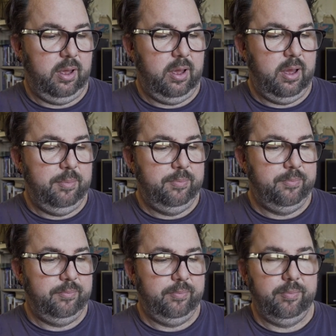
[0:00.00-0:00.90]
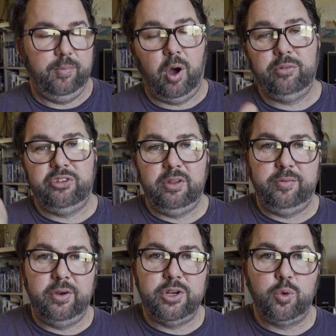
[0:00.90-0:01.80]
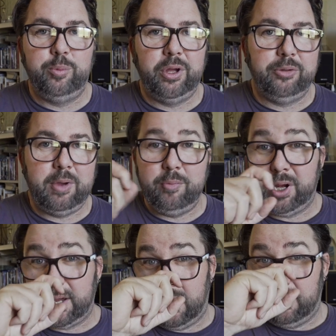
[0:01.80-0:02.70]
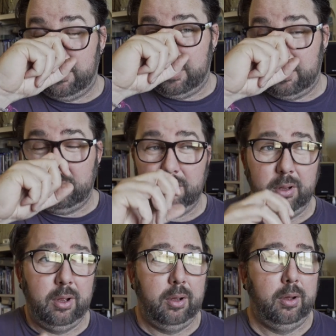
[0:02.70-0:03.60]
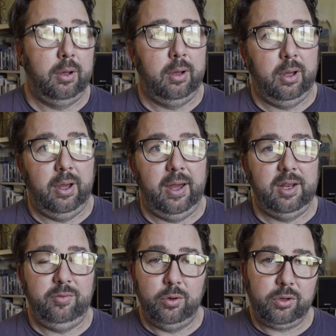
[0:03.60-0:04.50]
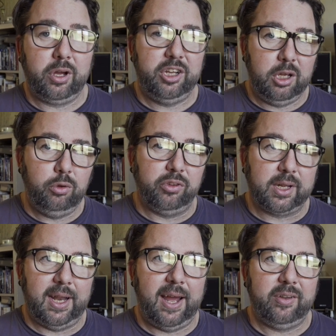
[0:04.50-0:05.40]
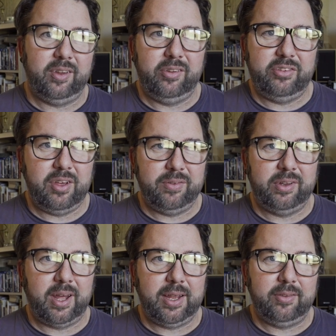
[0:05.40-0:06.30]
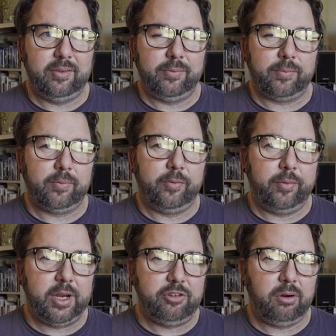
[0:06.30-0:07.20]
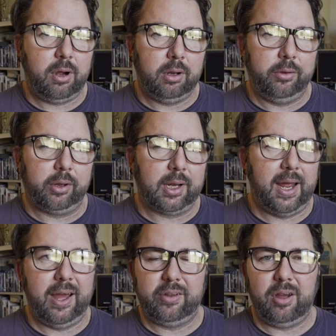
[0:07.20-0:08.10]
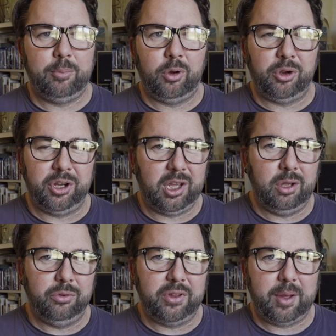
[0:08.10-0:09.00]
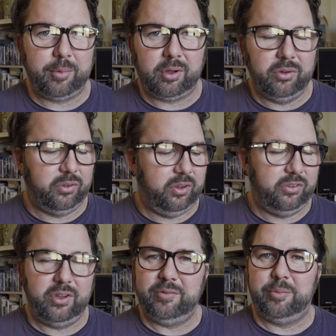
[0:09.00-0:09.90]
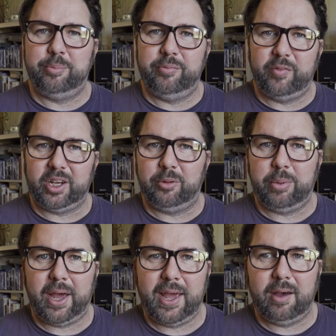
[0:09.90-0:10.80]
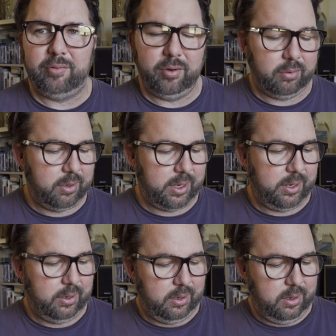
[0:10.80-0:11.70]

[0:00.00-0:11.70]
Um, obviously the footage will be on memory card. And if you're going to use the cloud, there's seven days of free trial on the cloud. I'm not going to use that because it's another thing to pay out for, isn't it?